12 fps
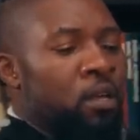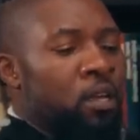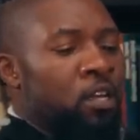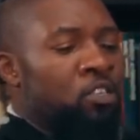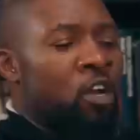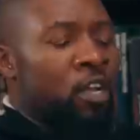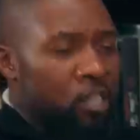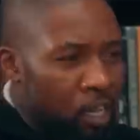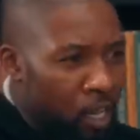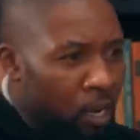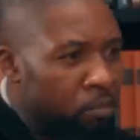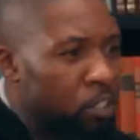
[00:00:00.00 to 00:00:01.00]
He tried to
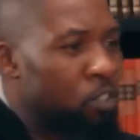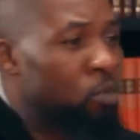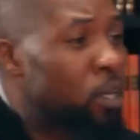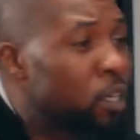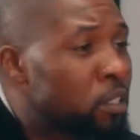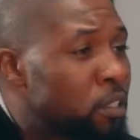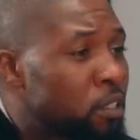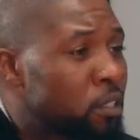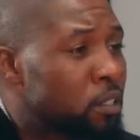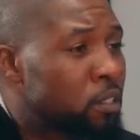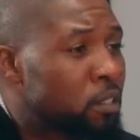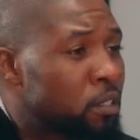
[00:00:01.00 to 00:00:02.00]
get up to do this.
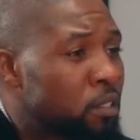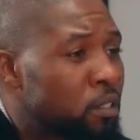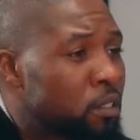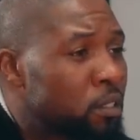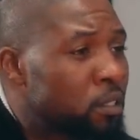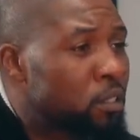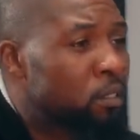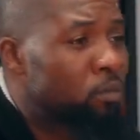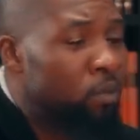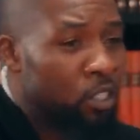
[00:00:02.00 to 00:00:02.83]
When